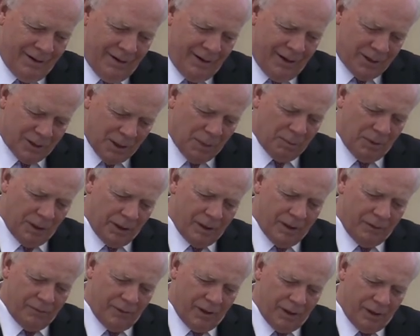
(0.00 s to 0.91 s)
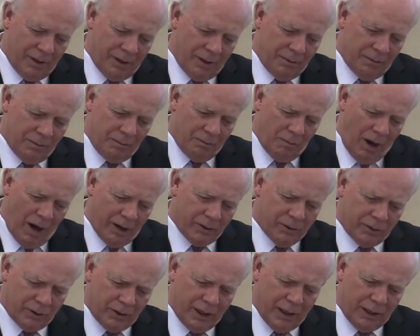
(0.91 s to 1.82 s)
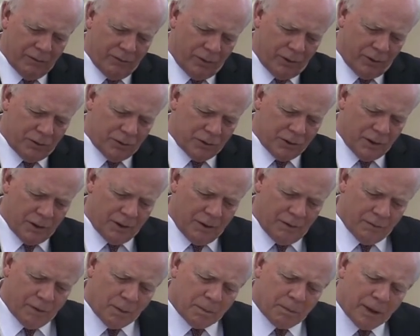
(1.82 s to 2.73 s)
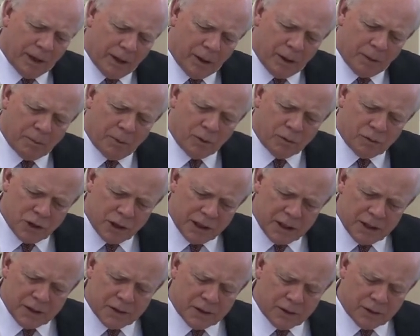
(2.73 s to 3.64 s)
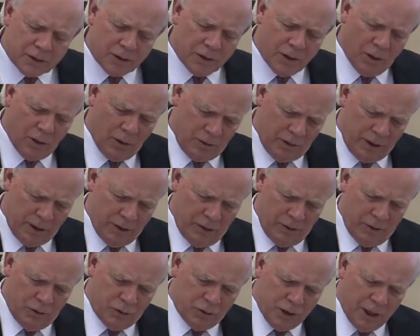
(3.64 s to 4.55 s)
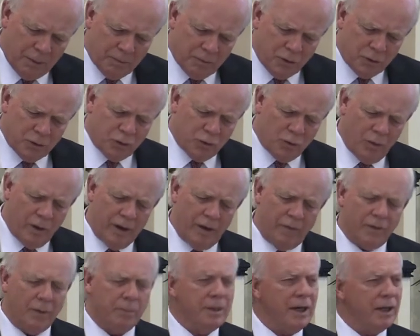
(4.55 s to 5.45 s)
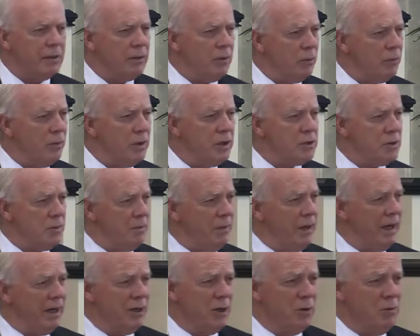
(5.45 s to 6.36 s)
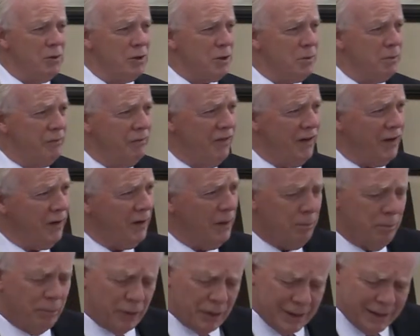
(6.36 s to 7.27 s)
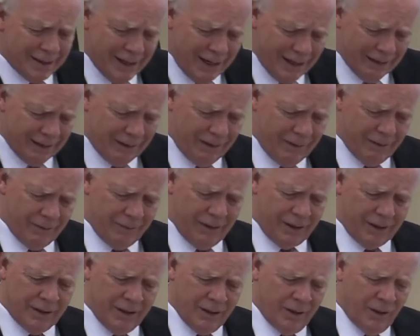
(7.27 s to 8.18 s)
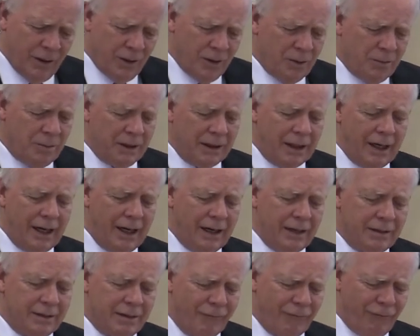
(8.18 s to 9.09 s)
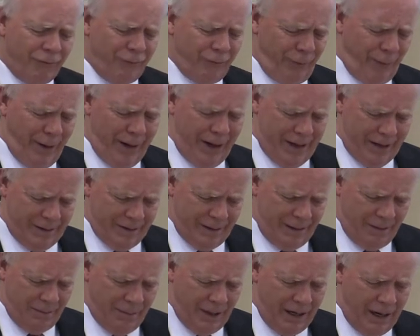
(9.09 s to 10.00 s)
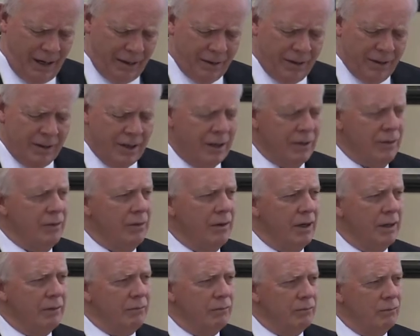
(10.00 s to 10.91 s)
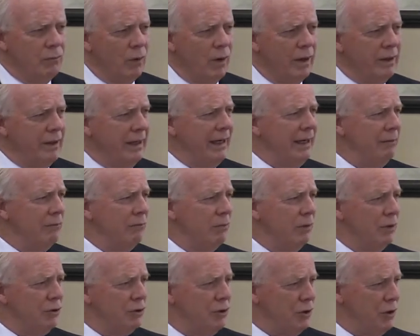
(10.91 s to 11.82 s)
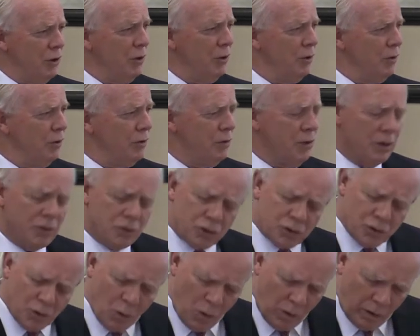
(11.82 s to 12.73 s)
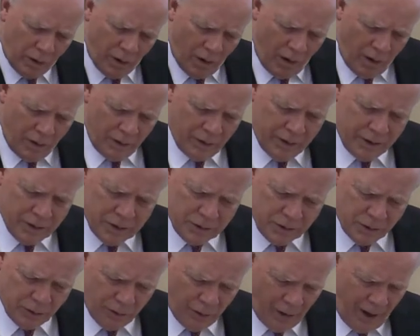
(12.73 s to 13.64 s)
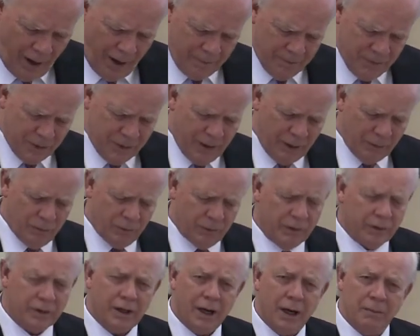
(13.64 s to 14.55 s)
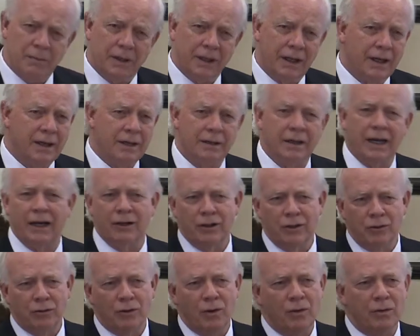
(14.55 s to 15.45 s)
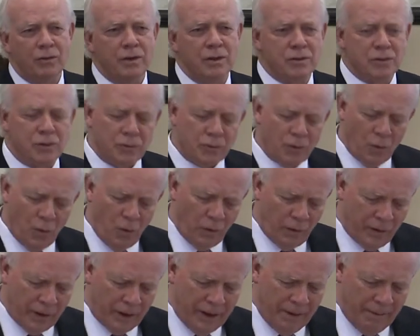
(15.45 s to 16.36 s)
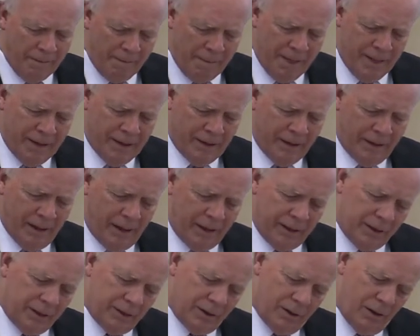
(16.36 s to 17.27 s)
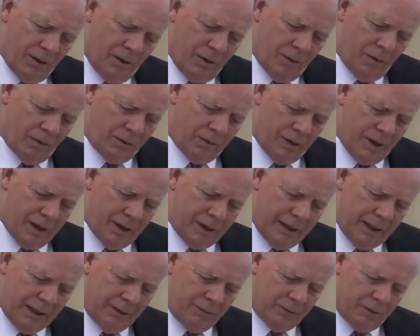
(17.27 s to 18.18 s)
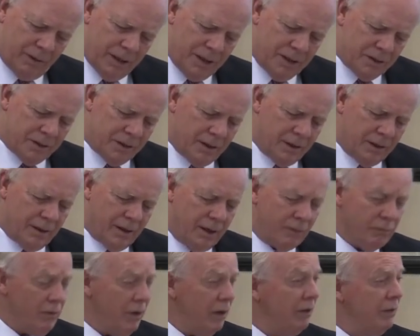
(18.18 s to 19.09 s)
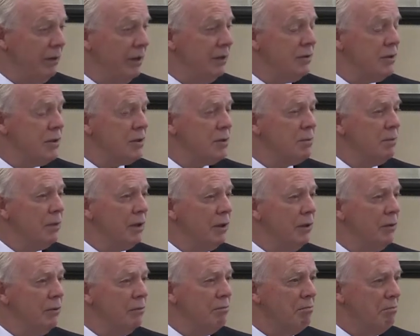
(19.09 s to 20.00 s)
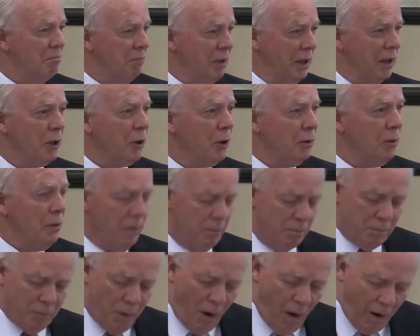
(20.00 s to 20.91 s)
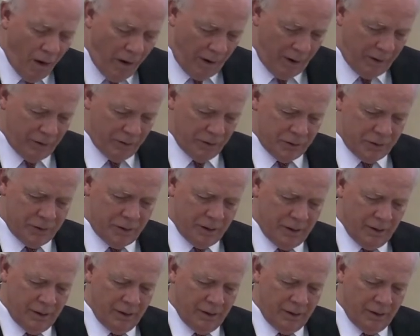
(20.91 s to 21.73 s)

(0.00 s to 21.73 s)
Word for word: It's a bit of a modern day version of the parable Jesus told in Luke chapter 12 about the rich man who was very productive and who began to fret about uh, what he would do to store all his crops that were coming in. Now, you know this story, and you know that he reasoned that, well, he'd just build bigger barns